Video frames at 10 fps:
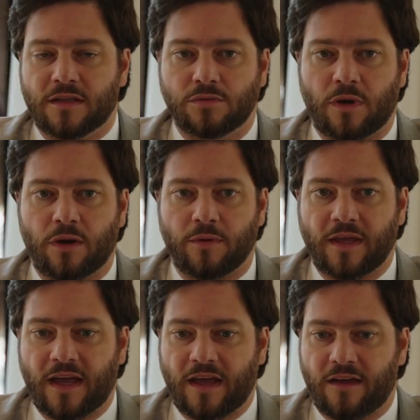That's where we
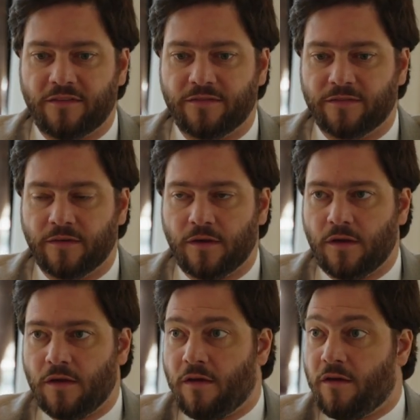have
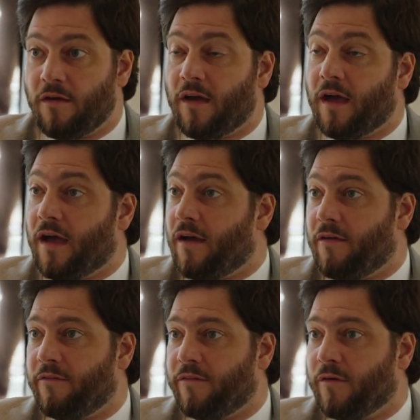
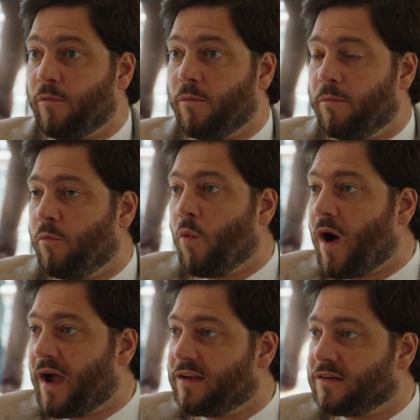the
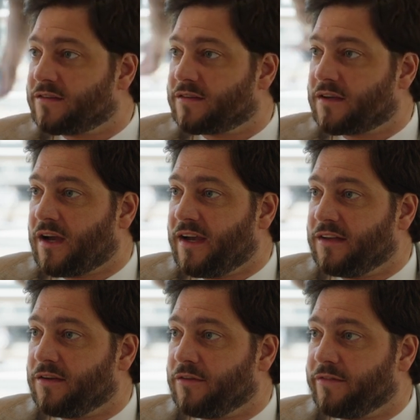widest
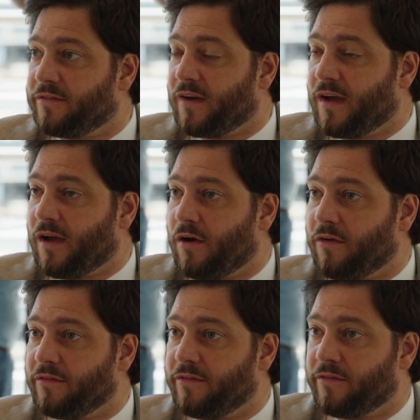kind of
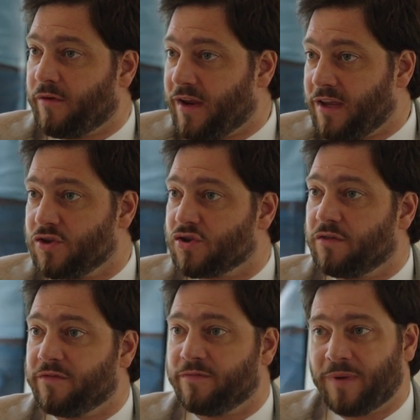range
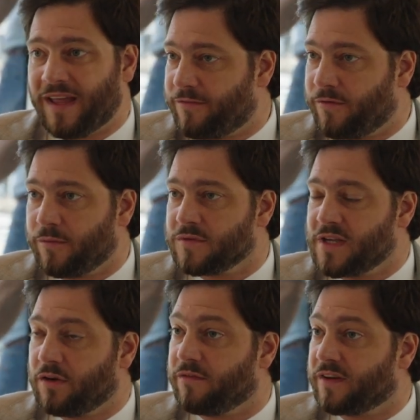of platforms
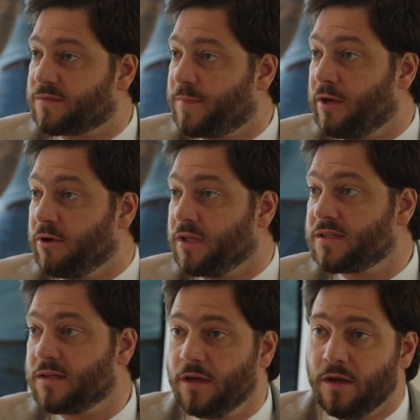and of
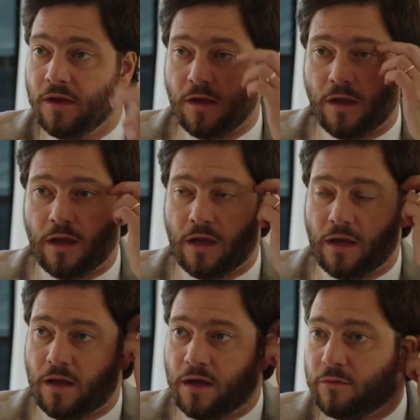experience.
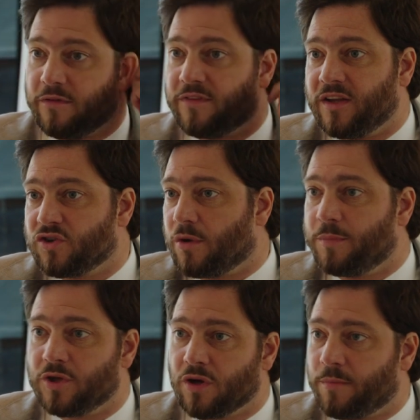We've done
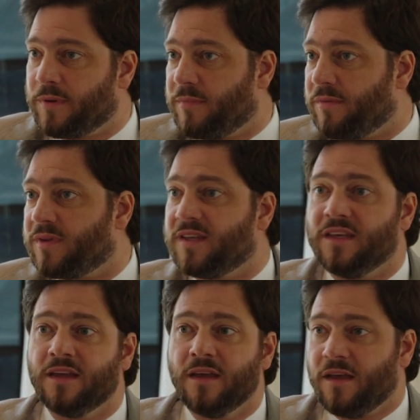Choppy,
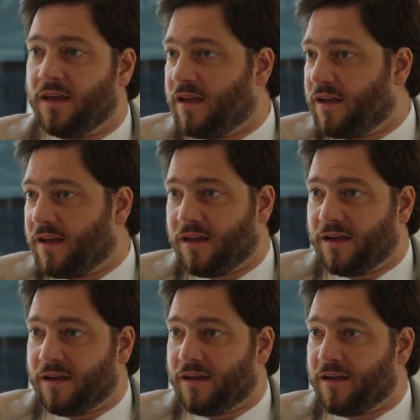MIMT,
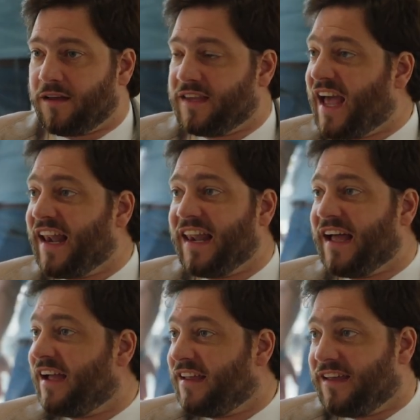Yalla,